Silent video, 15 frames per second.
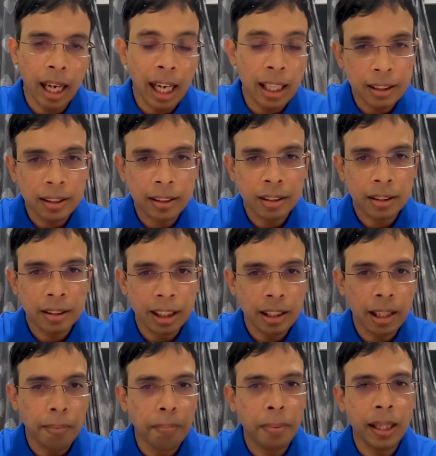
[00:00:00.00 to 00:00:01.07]
as this
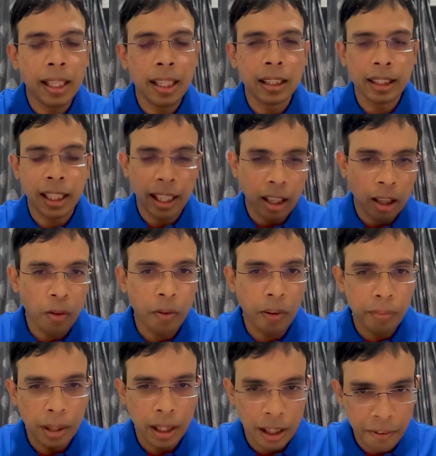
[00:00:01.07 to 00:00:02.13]
company is taken out
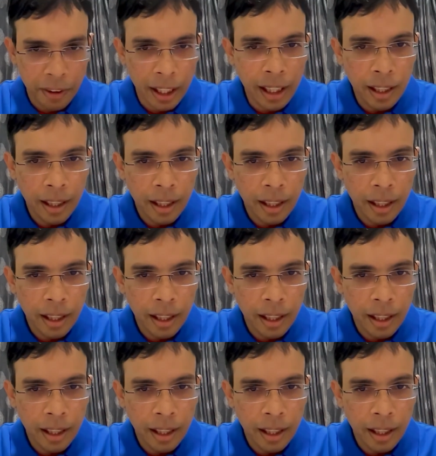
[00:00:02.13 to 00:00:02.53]
from the nifty,